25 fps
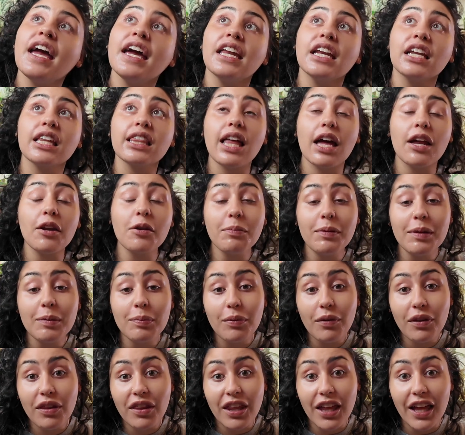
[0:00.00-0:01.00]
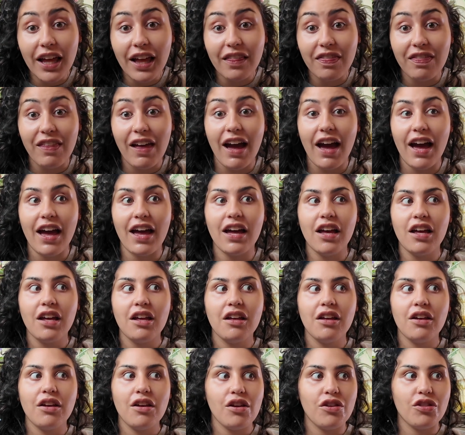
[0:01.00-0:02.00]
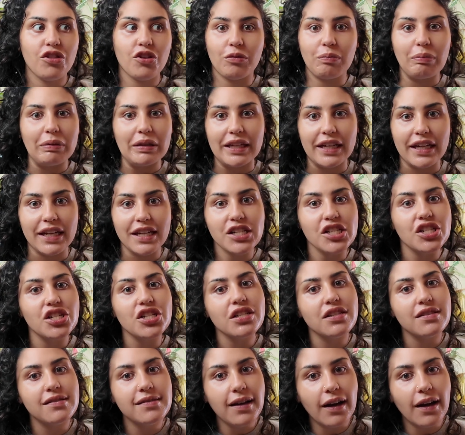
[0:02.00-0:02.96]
and a lot of people think that their plant is just